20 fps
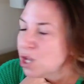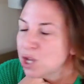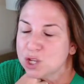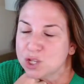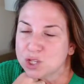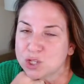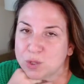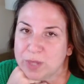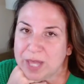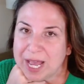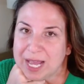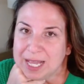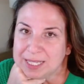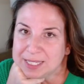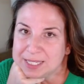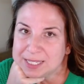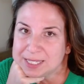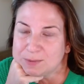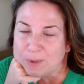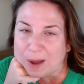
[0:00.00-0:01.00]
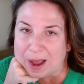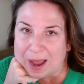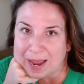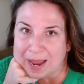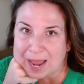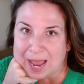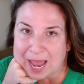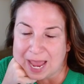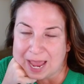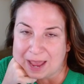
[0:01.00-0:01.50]
So that's why
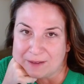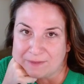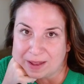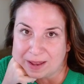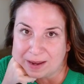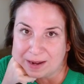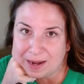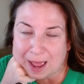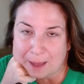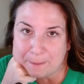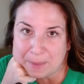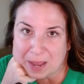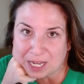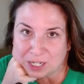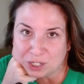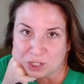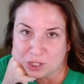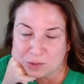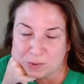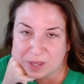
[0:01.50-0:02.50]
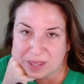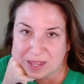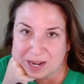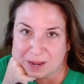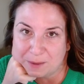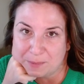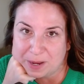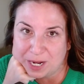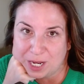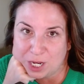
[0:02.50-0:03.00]
I have not matched with
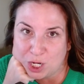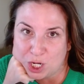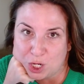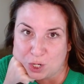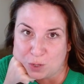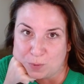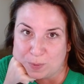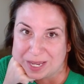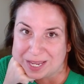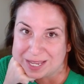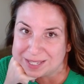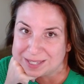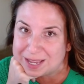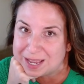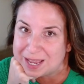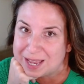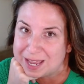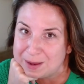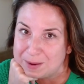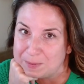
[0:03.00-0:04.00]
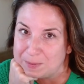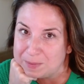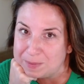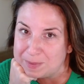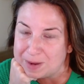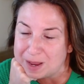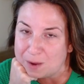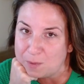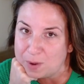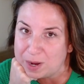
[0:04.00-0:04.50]
anybody new, because I'm
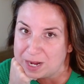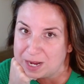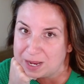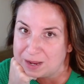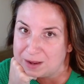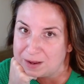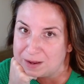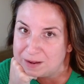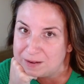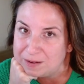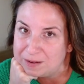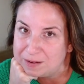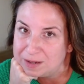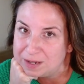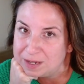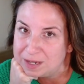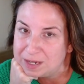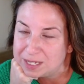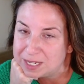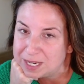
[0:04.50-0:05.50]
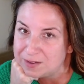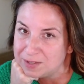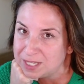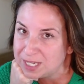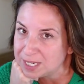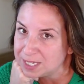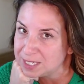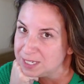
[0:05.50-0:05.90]
not waiting to have sex